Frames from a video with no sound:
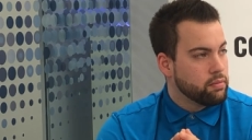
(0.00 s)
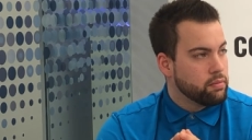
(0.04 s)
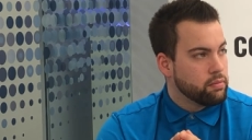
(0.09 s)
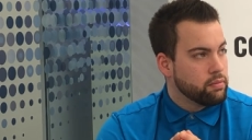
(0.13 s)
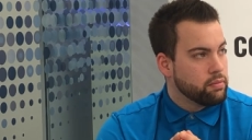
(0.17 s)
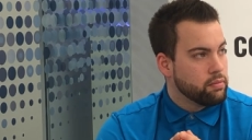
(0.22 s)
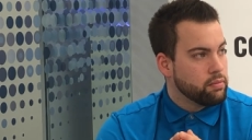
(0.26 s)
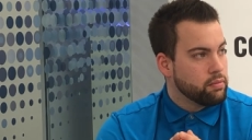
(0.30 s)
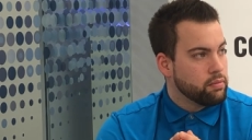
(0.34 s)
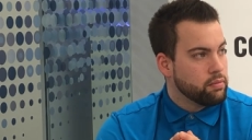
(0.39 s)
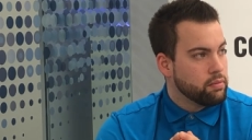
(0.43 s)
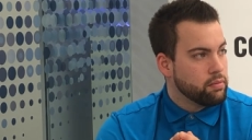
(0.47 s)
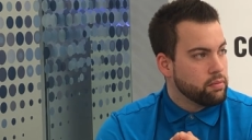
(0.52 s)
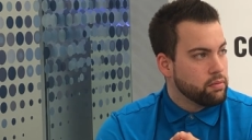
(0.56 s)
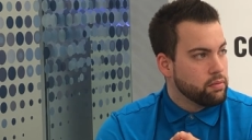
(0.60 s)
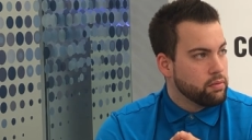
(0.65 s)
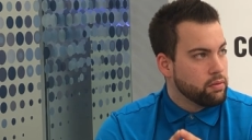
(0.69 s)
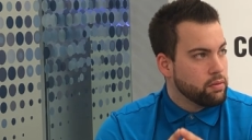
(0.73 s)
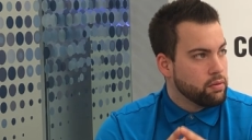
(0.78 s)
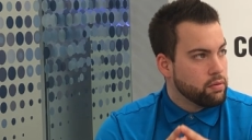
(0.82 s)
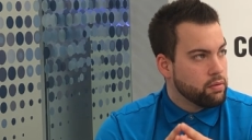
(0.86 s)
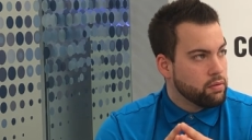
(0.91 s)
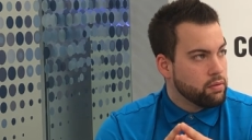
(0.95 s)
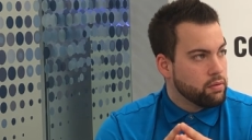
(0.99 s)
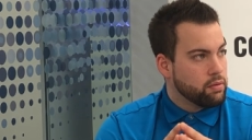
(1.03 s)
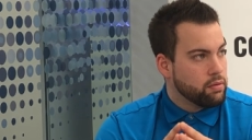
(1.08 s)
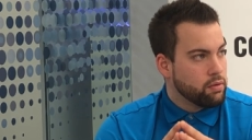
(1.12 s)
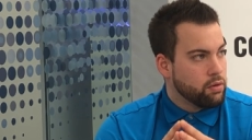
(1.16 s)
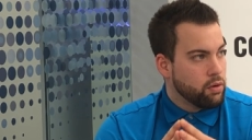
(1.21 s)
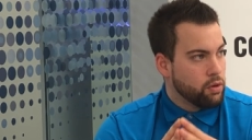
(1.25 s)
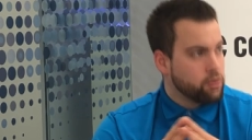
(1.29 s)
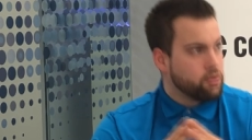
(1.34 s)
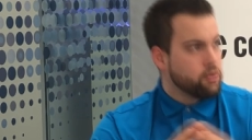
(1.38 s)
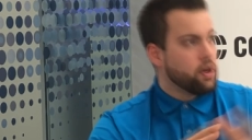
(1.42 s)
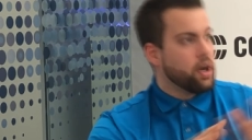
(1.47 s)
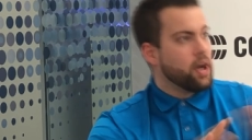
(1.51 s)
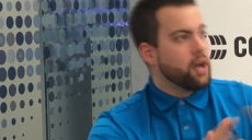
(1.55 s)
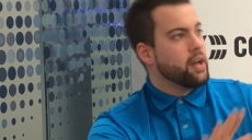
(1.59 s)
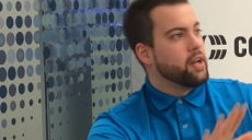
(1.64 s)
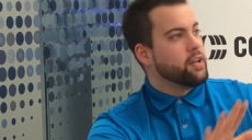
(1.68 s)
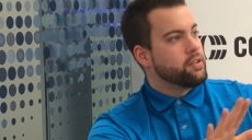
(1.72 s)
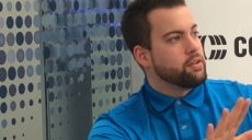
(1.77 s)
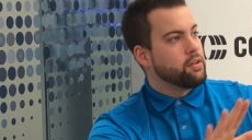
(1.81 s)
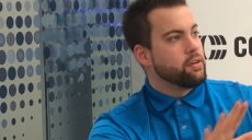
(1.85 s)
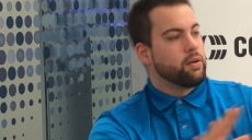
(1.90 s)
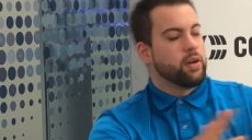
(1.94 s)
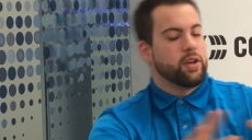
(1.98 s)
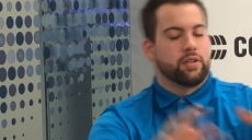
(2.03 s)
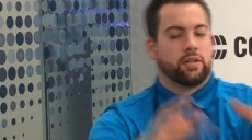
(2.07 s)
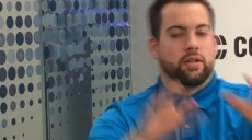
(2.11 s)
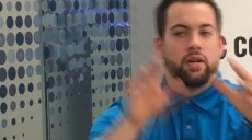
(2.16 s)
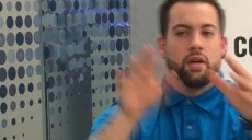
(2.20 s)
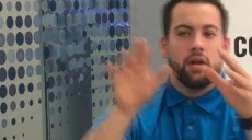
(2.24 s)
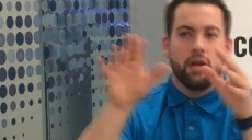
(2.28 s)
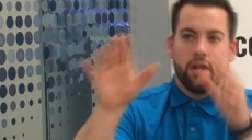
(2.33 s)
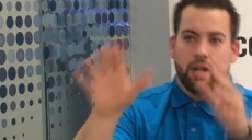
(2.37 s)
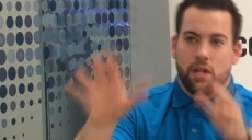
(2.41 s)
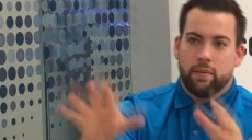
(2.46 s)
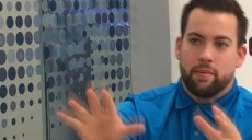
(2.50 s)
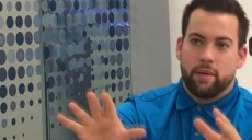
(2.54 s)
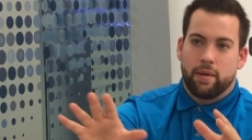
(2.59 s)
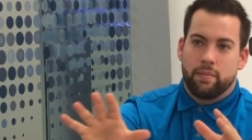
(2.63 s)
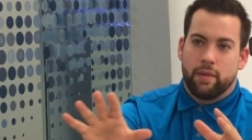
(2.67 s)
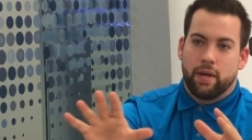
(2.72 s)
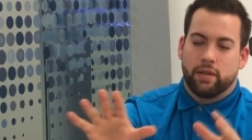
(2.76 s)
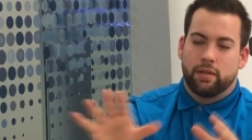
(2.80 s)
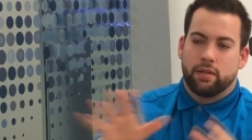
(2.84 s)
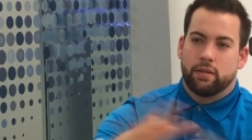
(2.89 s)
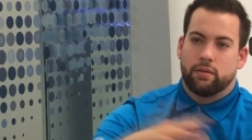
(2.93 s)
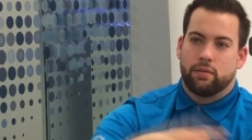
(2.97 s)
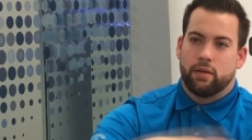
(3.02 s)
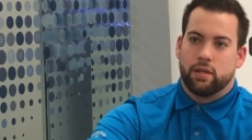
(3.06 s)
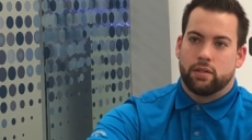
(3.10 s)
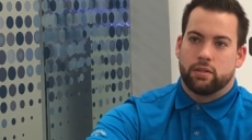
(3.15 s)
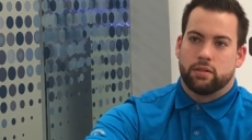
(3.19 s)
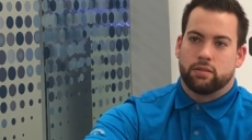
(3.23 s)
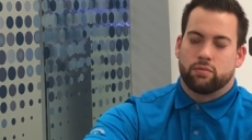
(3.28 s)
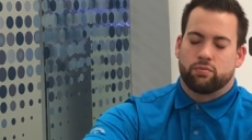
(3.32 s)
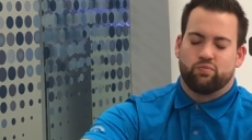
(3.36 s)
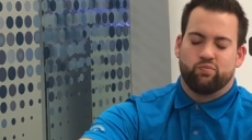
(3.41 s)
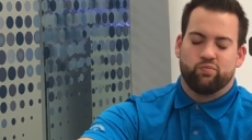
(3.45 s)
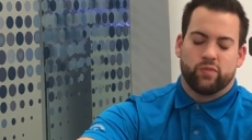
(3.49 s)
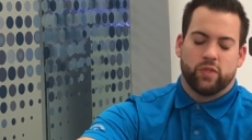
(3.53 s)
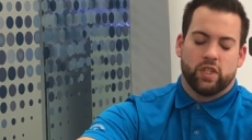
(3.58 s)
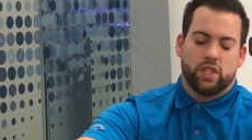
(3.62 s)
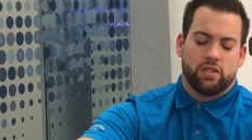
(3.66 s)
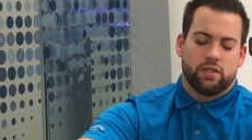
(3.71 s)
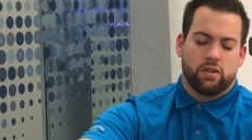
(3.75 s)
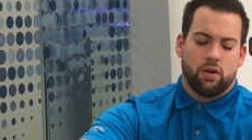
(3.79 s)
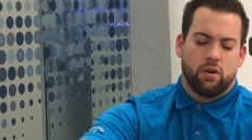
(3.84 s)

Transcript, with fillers: Uh, oh, sorry, I didn't answer your question. Yeah, yeah. Let me get back question, to the question. Yeah, yeah,